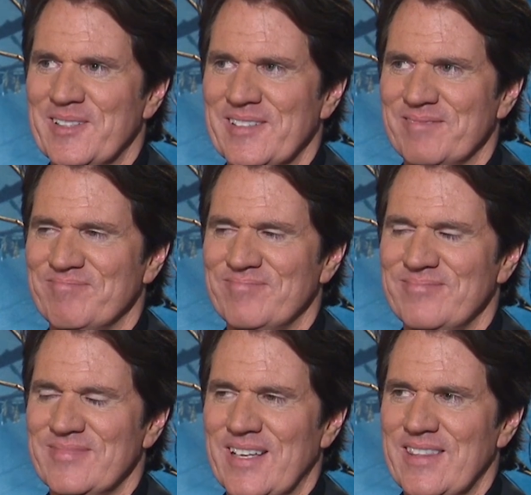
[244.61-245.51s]
and,
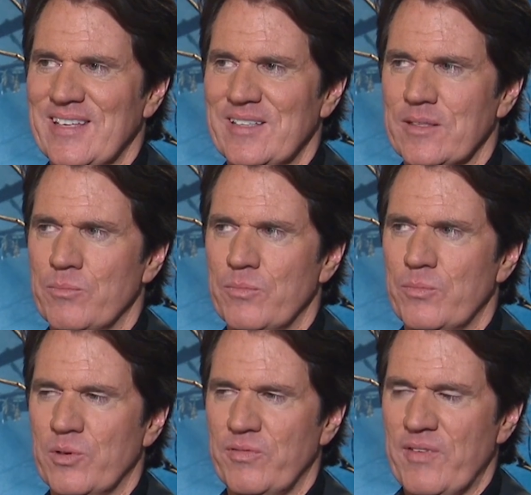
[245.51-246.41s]
I think,
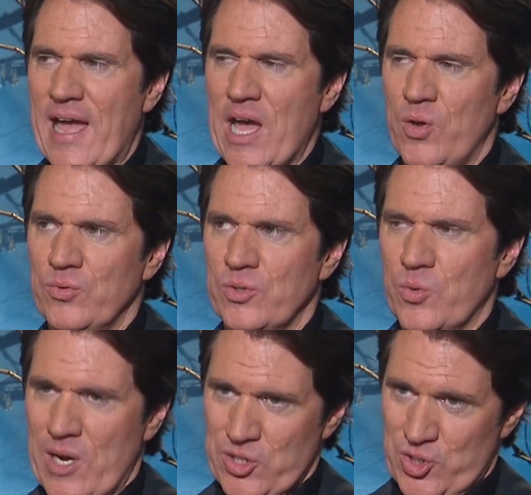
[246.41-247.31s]
profound
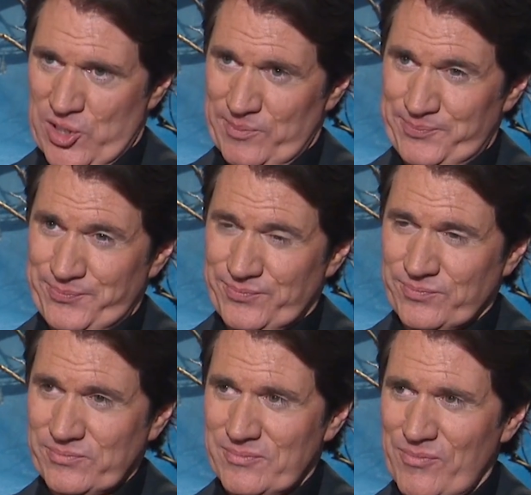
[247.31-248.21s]
question.
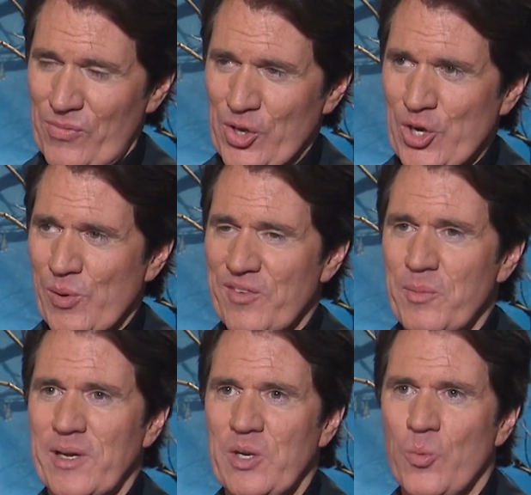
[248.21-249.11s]
You know,
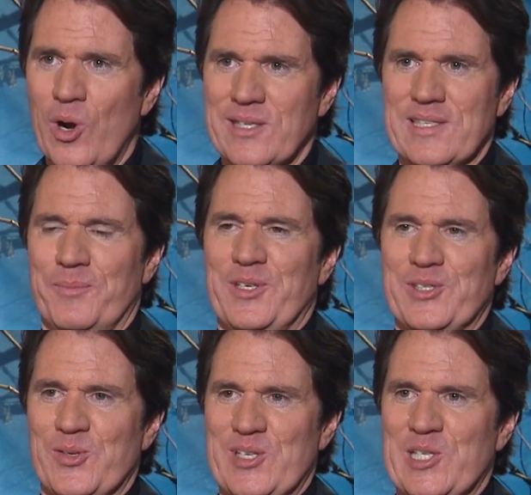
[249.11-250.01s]
everybody wants something
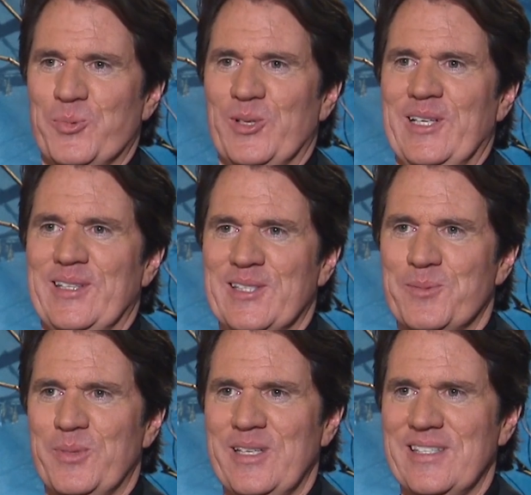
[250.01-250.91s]
so desperately in this
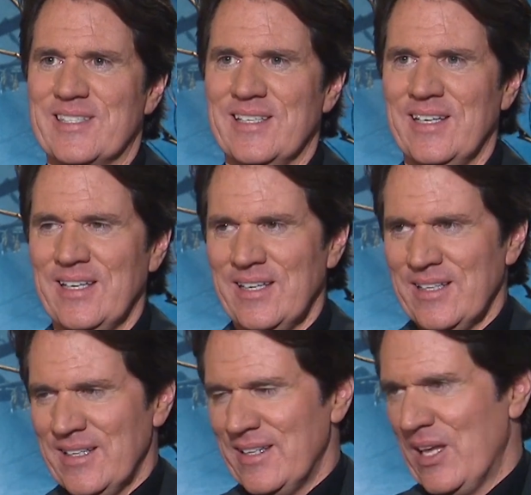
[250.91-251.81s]
piece.
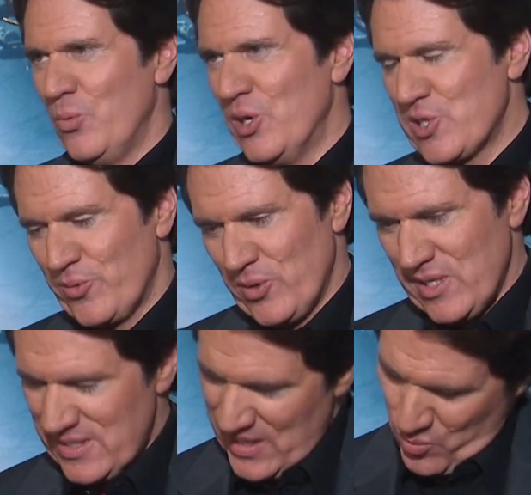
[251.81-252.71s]
They wish for
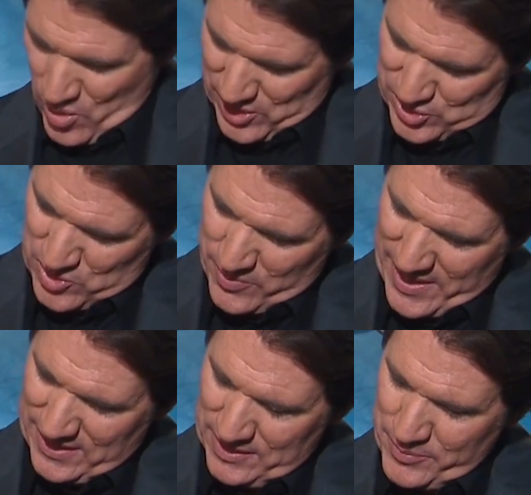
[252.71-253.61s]
this, they want it so
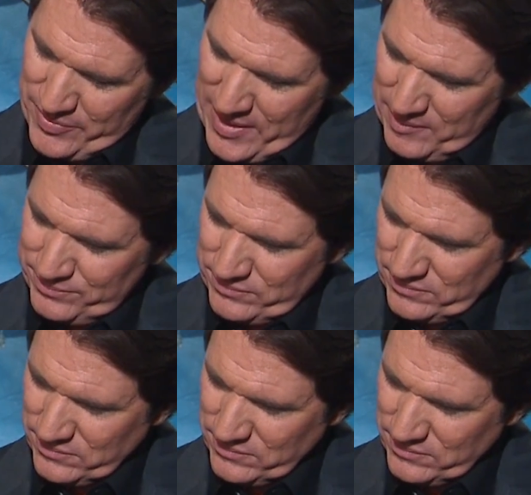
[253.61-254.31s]
badly, but then